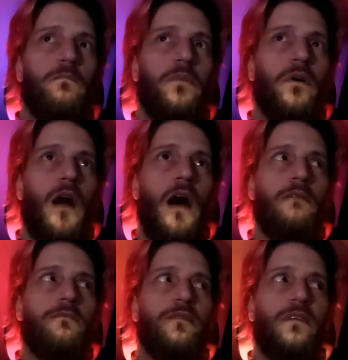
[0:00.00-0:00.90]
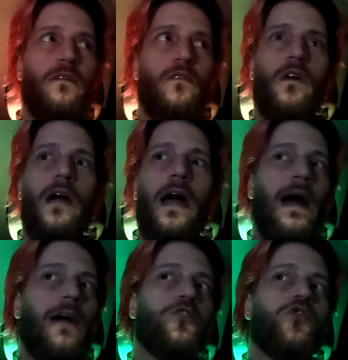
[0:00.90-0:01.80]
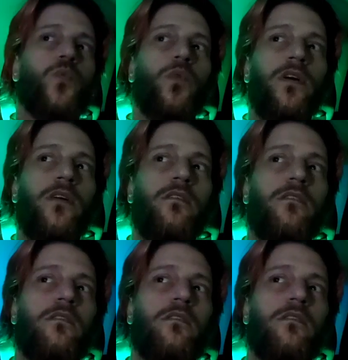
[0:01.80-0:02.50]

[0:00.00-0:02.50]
but I've never actually